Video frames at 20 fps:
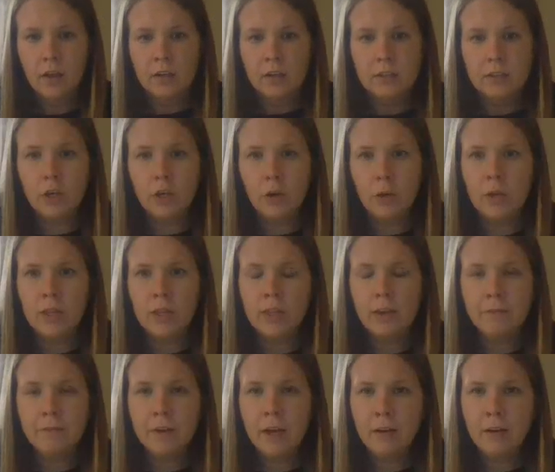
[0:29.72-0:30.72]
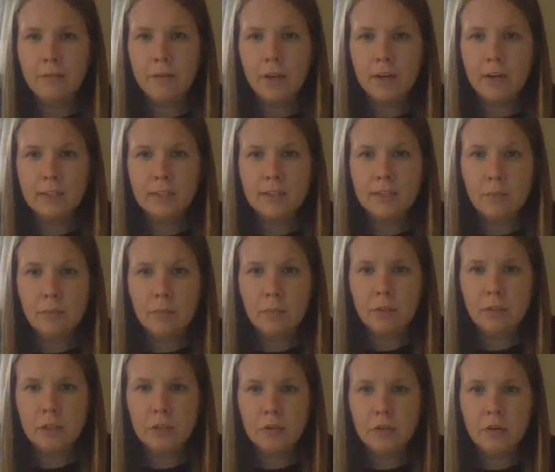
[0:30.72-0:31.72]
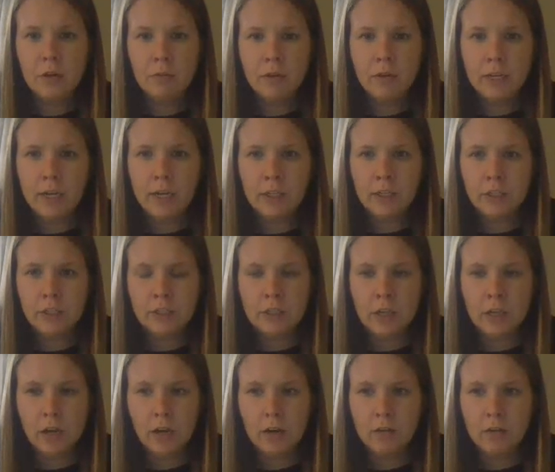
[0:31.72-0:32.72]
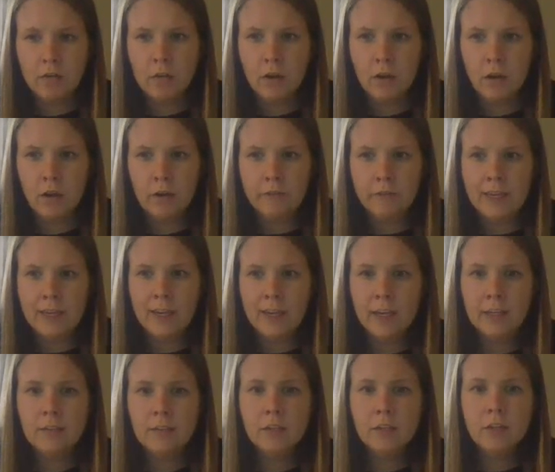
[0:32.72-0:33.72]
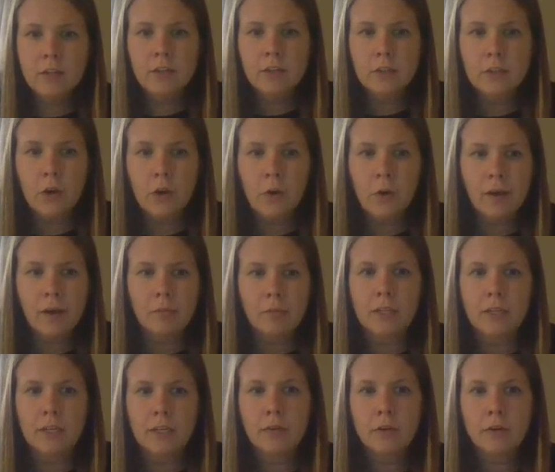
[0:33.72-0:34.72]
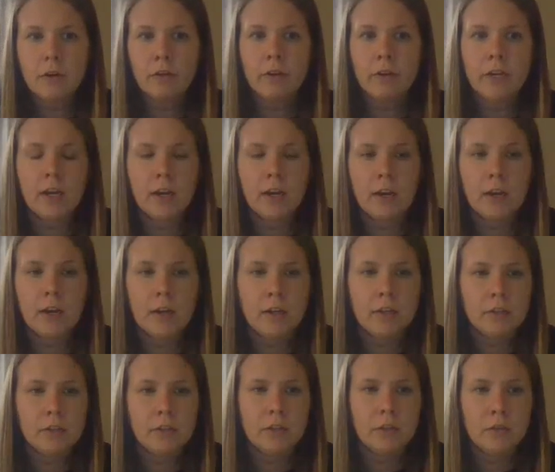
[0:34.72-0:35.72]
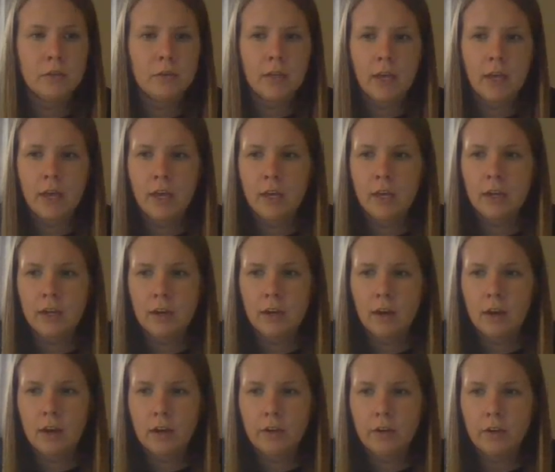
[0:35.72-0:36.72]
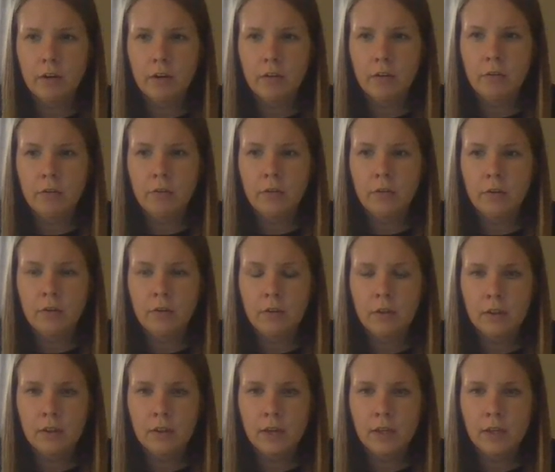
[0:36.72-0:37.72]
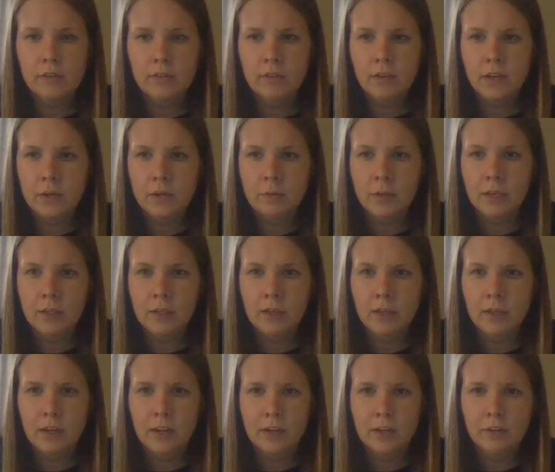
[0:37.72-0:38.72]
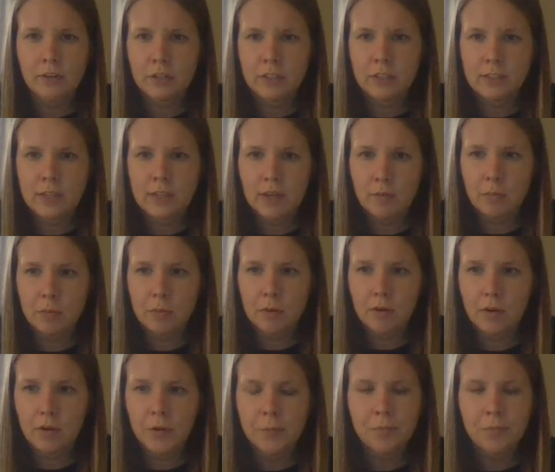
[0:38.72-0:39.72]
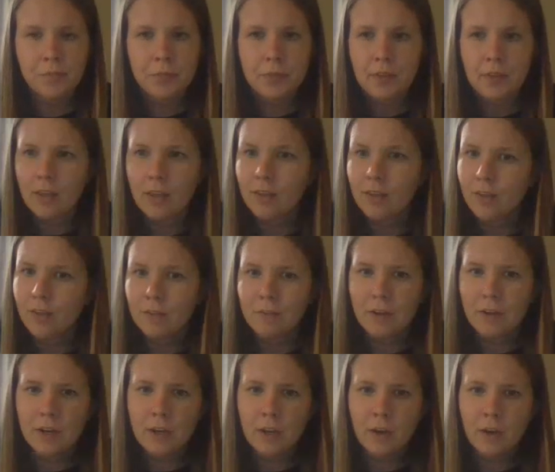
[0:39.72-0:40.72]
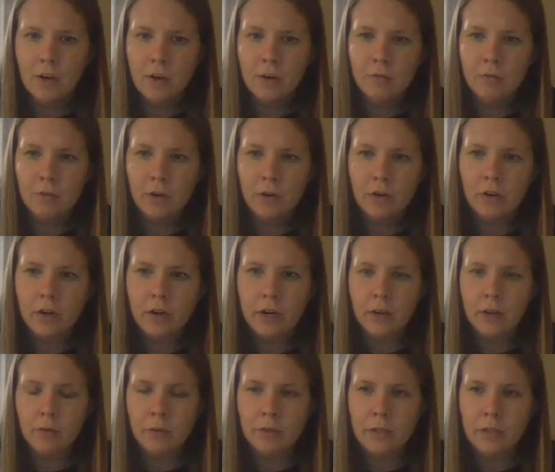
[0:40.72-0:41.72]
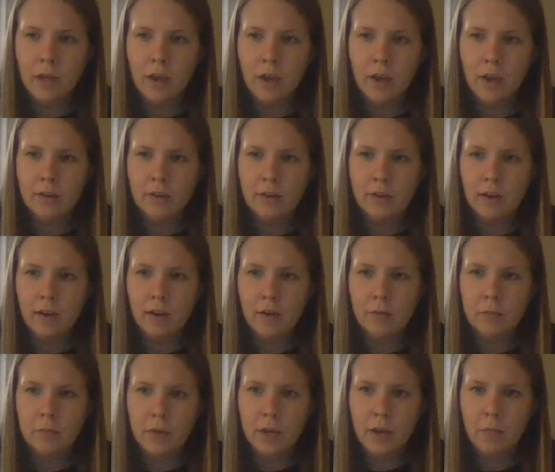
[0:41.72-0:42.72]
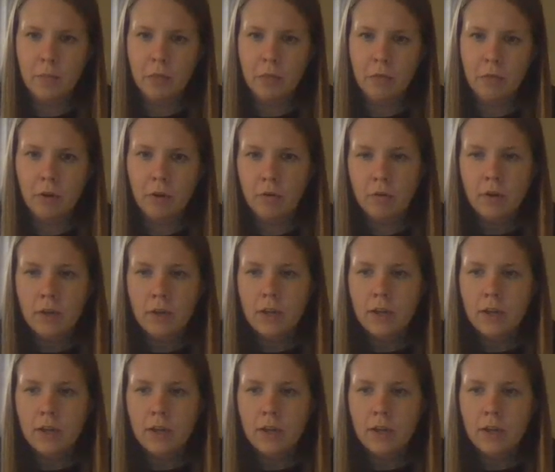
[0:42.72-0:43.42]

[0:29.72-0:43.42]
So we left off on example 2, and we had just gone through all of the answers. So I believe we're going on to then an on your own. Again, this is going to be like an extra example. Video recording will not come through.